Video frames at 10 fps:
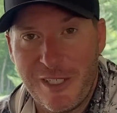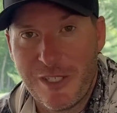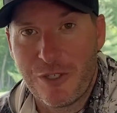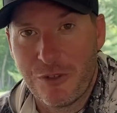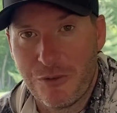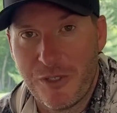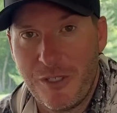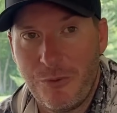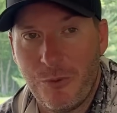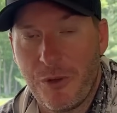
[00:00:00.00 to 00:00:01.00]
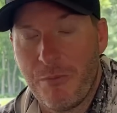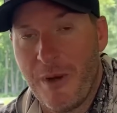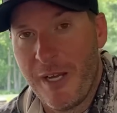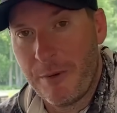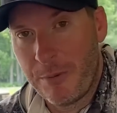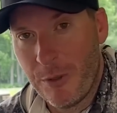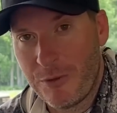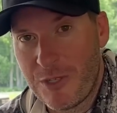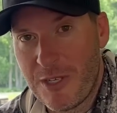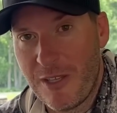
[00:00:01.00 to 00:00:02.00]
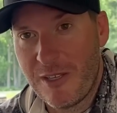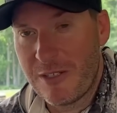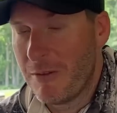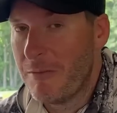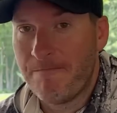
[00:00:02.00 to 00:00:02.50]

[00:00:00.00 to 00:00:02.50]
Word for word: disagree with my approach to this.